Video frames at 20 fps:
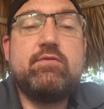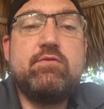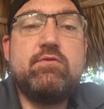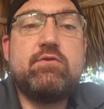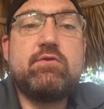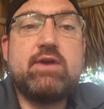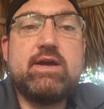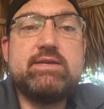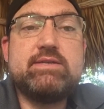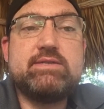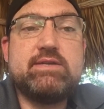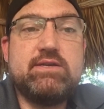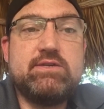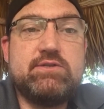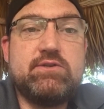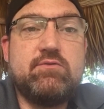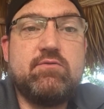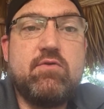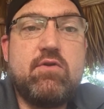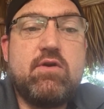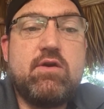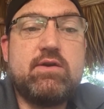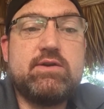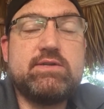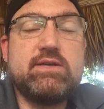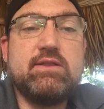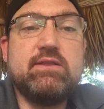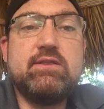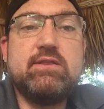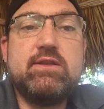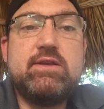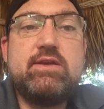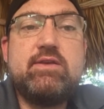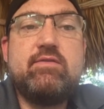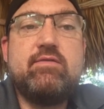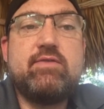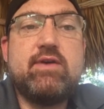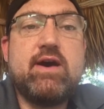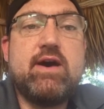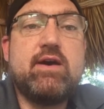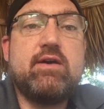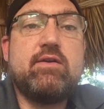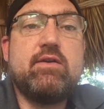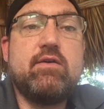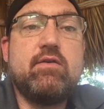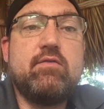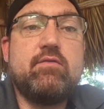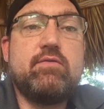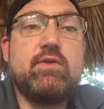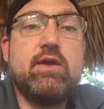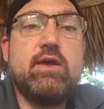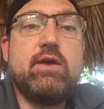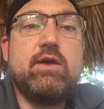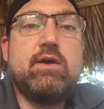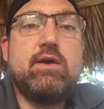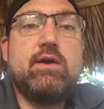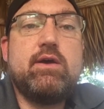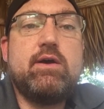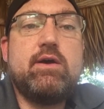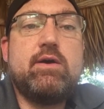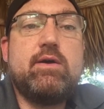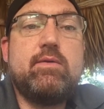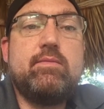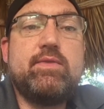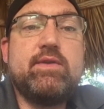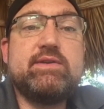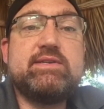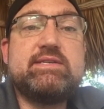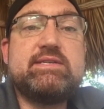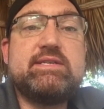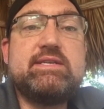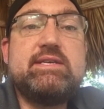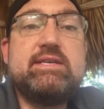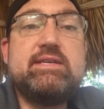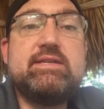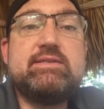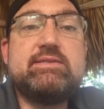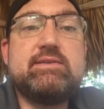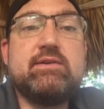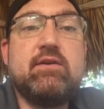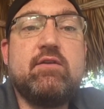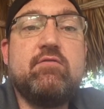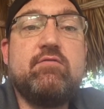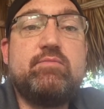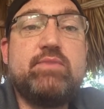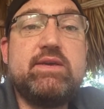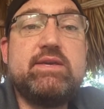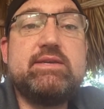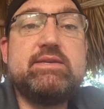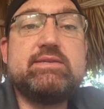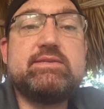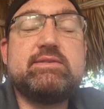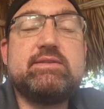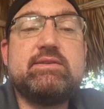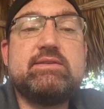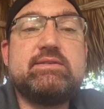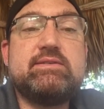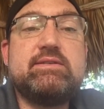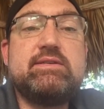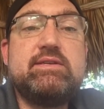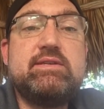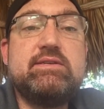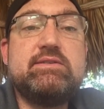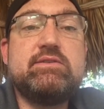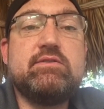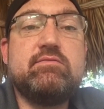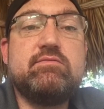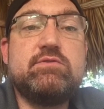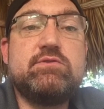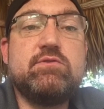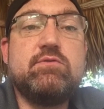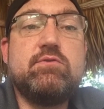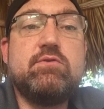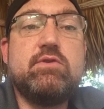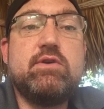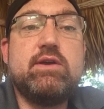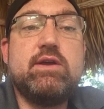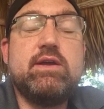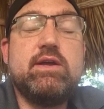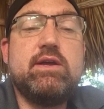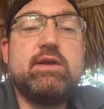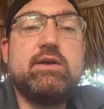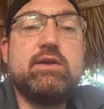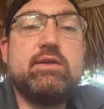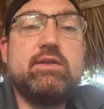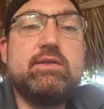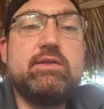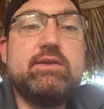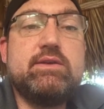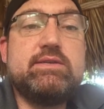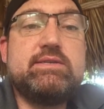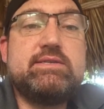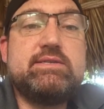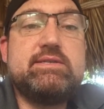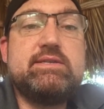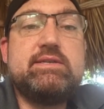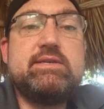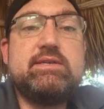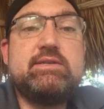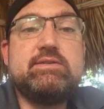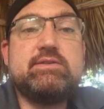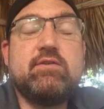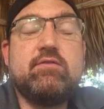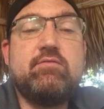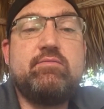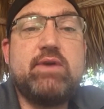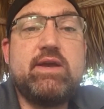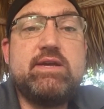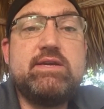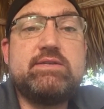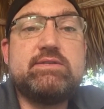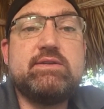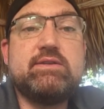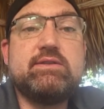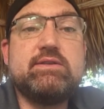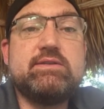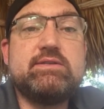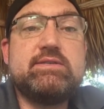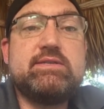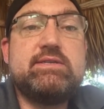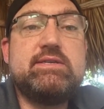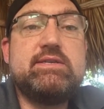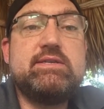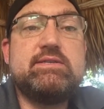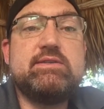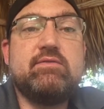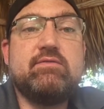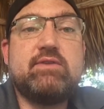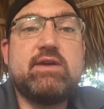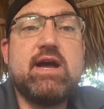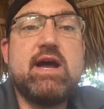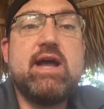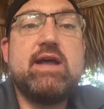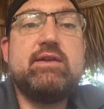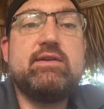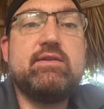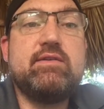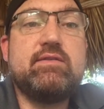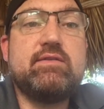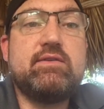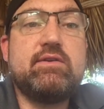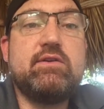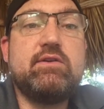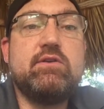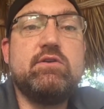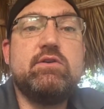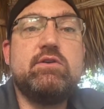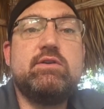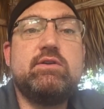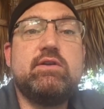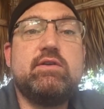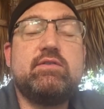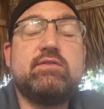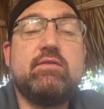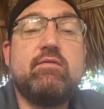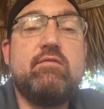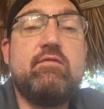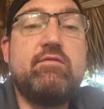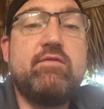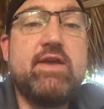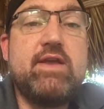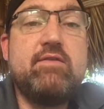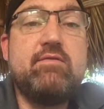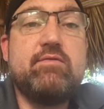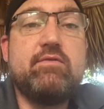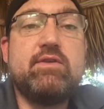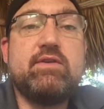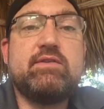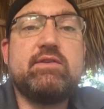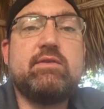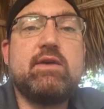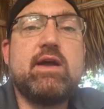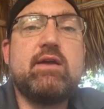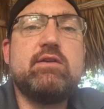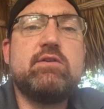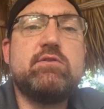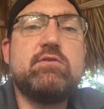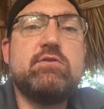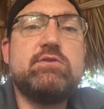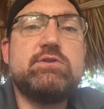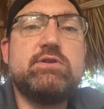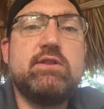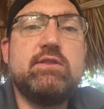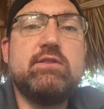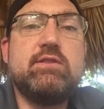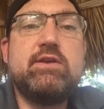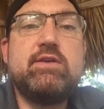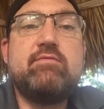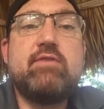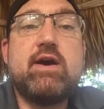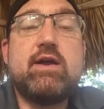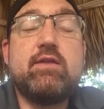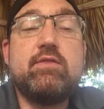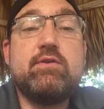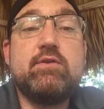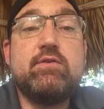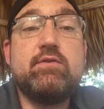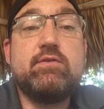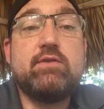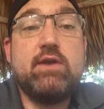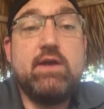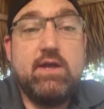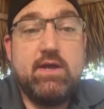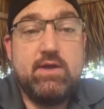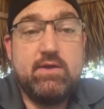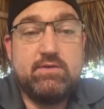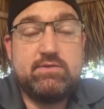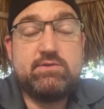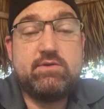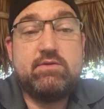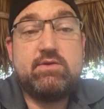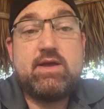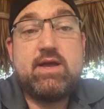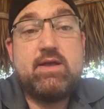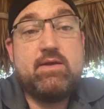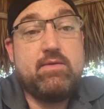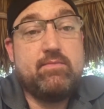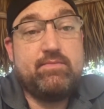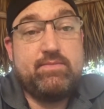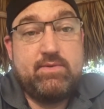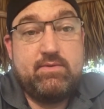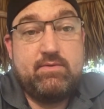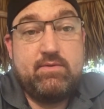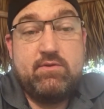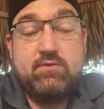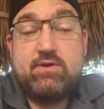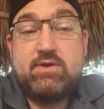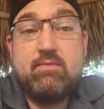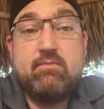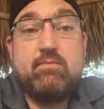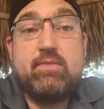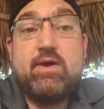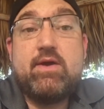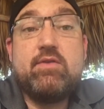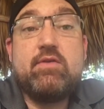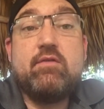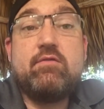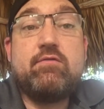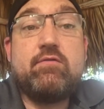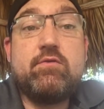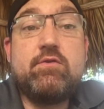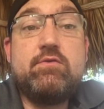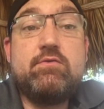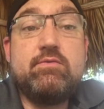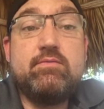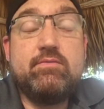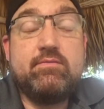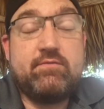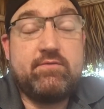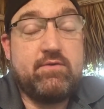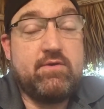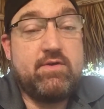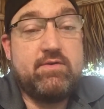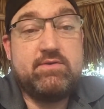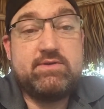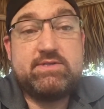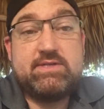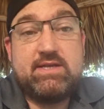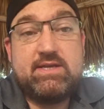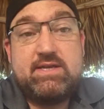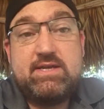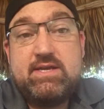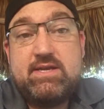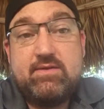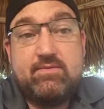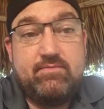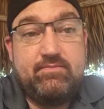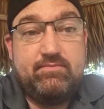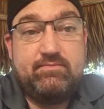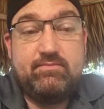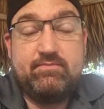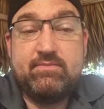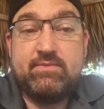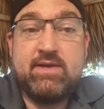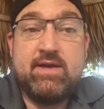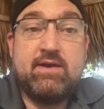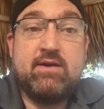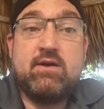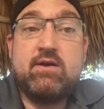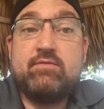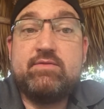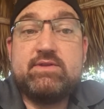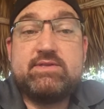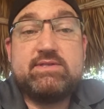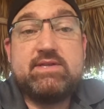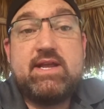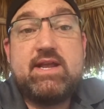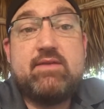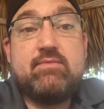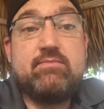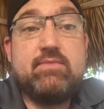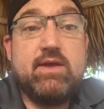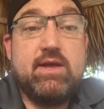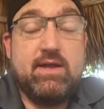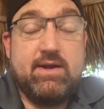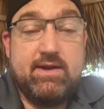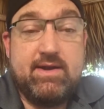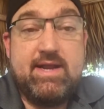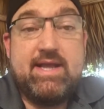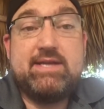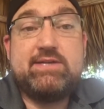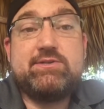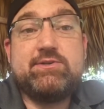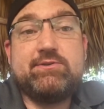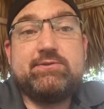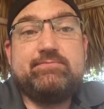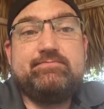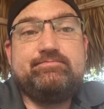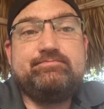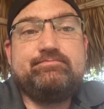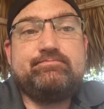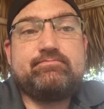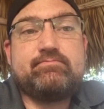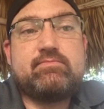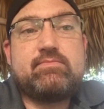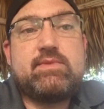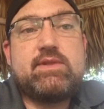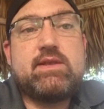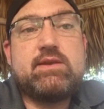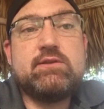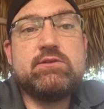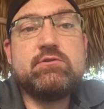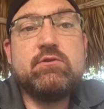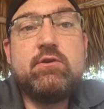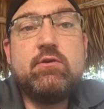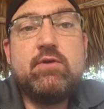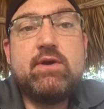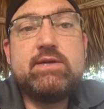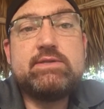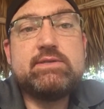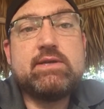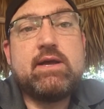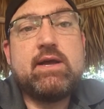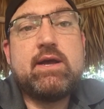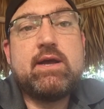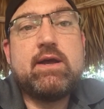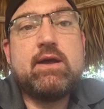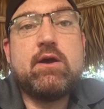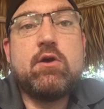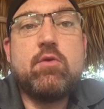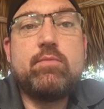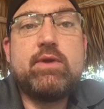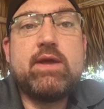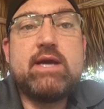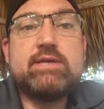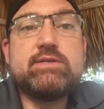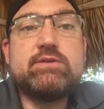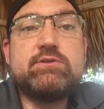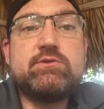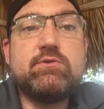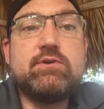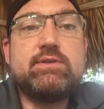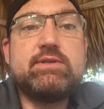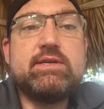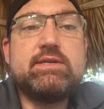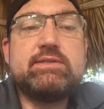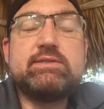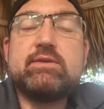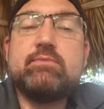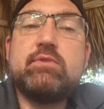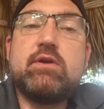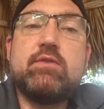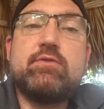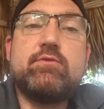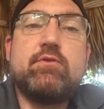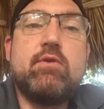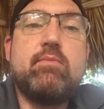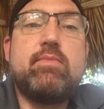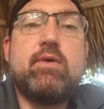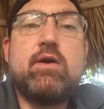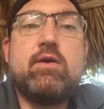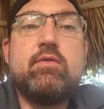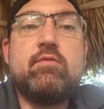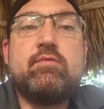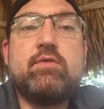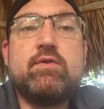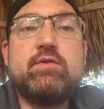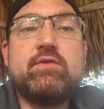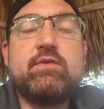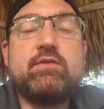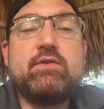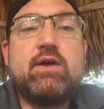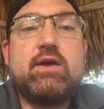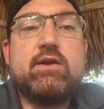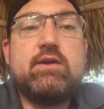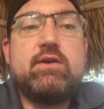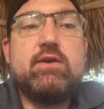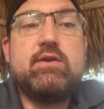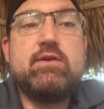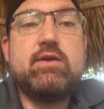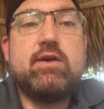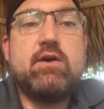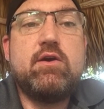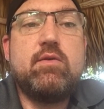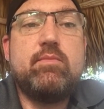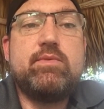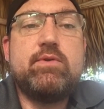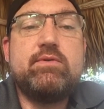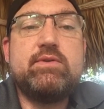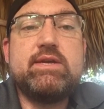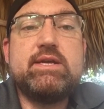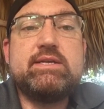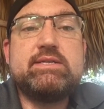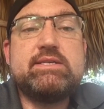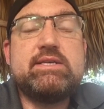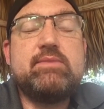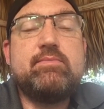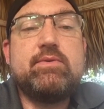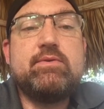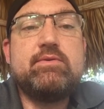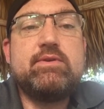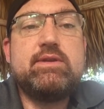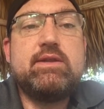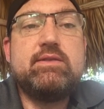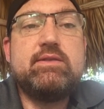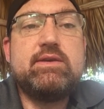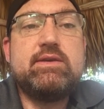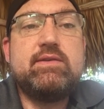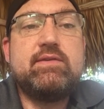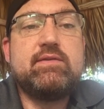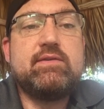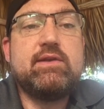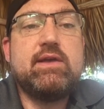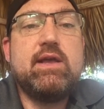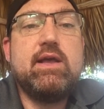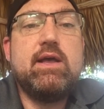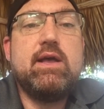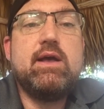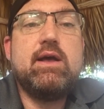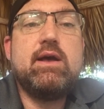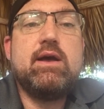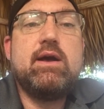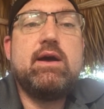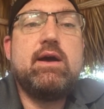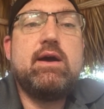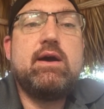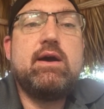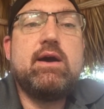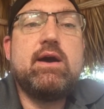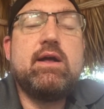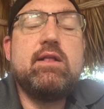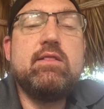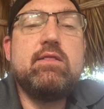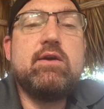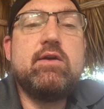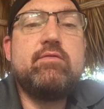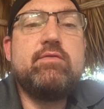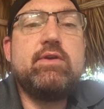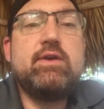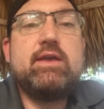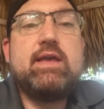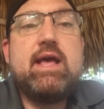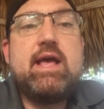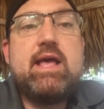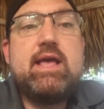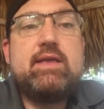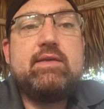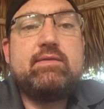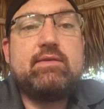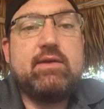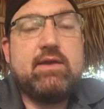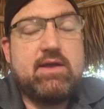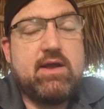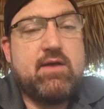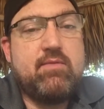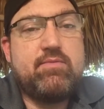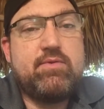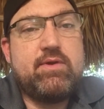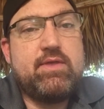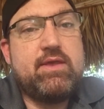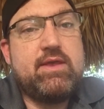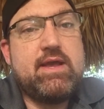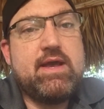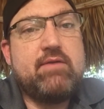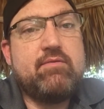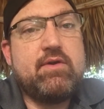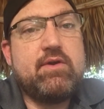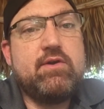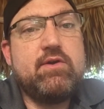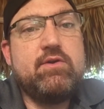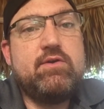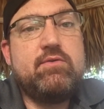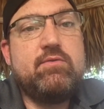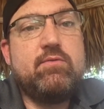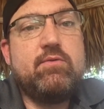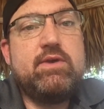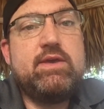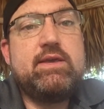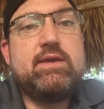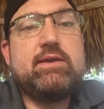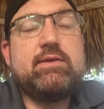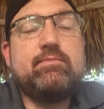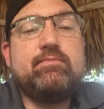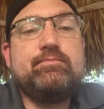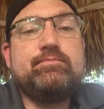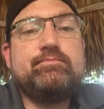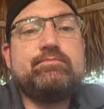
who Christ says you are, to live out of uh, the seeds of peace, the seeds of joy, the seeds of patience, the seeds of kindness and goodness and faithfulness. I encourage you to live out of those so that you can bear the fruit for others to eat that are of the same nature. So anyways, I hope you guys enjoyed this. I'm going to throw up all the verses on here to help you dig deeper into this. Uh, I love you guys. I pray that you have a good week.